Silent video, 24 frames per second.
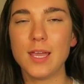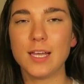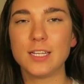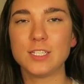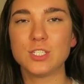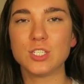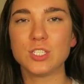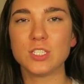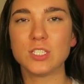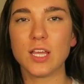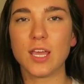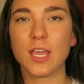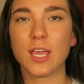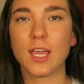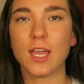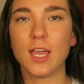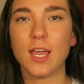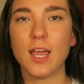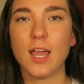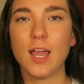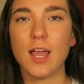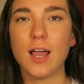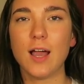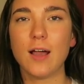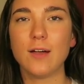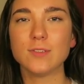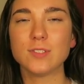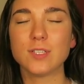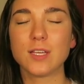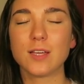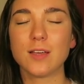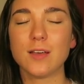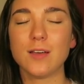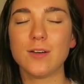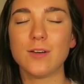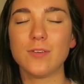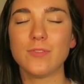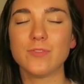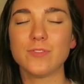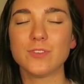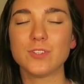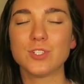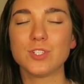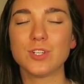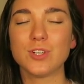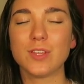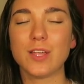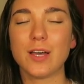It just like, I was like, oh, for
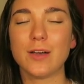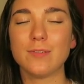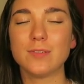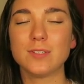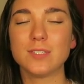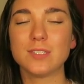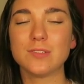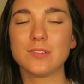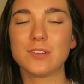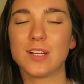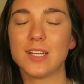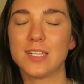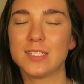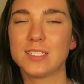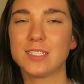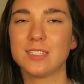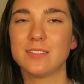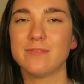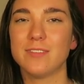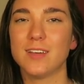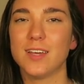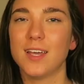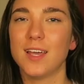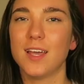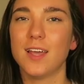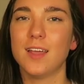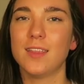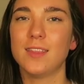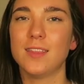sure that was the rest of it.